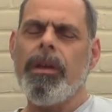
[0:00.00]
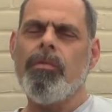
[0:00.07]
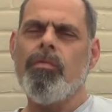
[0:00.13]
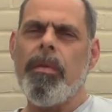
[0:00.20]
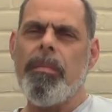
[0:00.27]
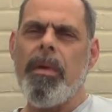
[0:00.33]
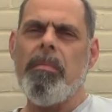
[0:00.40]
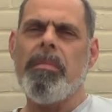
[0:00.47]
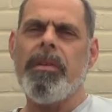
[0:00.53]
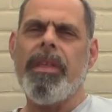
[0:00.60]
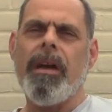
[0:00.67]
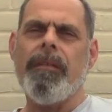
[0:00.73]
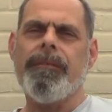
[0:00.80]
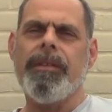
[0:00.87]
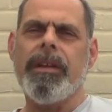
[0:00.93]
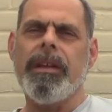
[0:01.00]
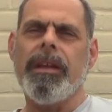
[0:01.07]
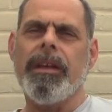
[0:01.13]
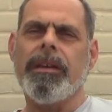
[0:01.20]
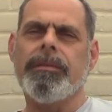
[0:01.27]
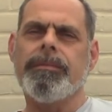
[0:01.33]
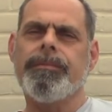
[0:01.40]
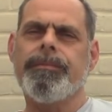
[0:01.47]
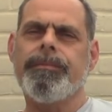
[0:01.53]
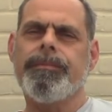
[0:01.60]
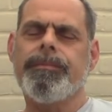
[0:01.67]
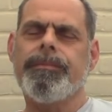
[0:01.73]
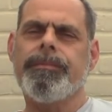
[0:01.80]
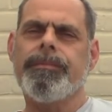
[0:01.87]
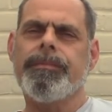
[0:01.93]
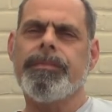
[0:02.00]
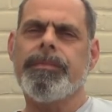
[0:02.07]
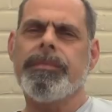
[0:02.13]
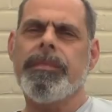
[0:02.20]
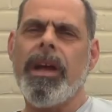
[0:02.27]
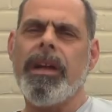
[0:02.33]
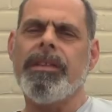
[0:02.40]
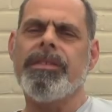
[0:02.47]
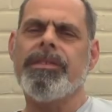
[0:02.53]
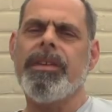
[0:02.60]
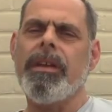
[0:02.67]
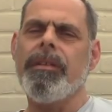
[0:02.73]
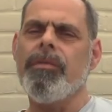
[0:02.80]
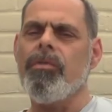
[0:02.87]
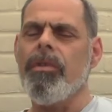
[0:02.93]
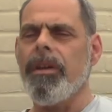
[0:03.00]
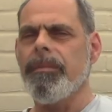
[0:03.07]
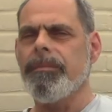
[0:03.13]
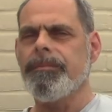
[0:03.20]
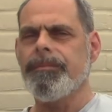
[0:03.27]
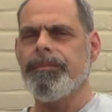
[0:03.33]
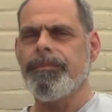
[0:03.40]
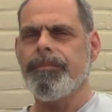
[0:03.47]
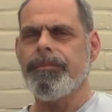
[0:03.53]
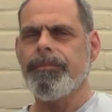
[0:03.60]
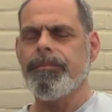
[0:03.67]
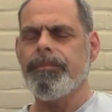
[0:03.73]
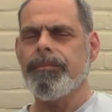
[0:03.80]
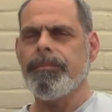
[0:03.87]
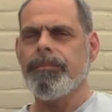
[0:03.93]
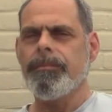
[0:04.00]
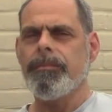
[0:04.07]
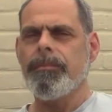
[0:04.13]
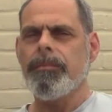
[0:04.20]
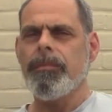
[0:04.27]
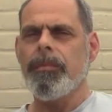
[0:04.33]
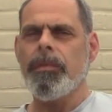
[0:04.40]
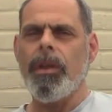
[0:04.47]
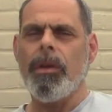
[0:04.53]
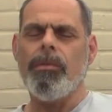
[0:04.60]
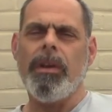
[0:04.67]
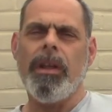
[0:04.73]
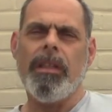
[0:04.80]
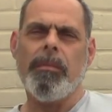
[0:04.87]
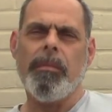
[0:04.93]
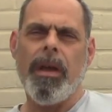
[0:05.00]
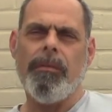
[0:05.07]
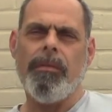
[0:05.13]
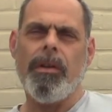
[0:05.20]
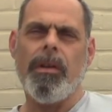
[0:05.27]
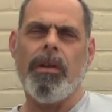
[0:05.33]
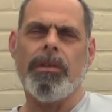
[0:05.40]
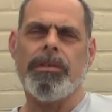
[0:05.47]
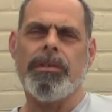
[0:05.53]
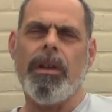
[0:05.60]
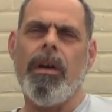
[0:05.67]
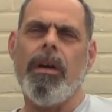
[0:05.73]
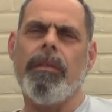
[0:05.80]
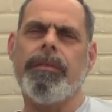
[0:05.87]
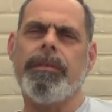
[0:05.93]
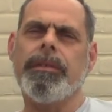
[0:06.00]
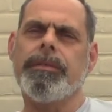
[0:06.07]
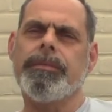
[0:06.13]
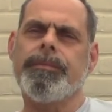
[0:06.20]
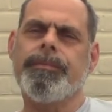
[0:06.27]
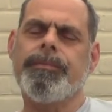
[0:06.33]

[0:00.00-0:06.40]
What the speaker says: Remember that feeling and savour it. Don't let them have a last laugh,